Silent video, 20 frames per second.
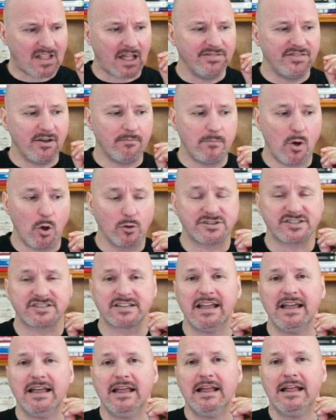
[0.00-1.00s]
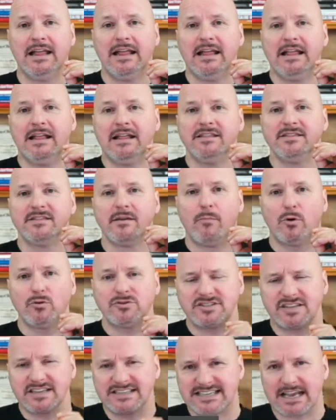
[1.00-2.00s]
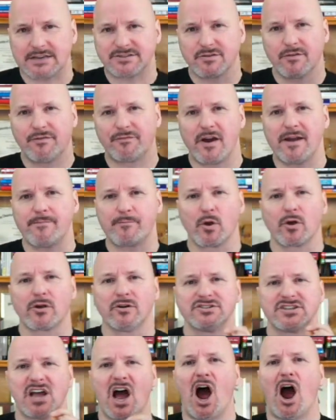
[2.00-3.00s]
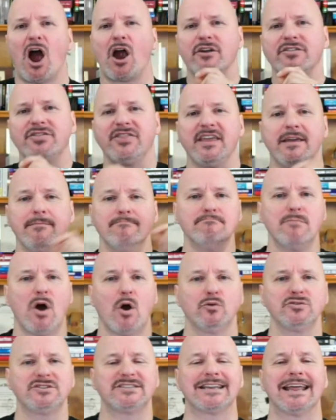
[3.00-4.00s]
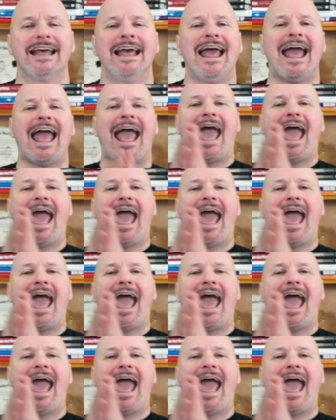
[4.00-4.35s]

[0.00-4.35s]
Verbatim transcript: the most the most successful freight brokers are the most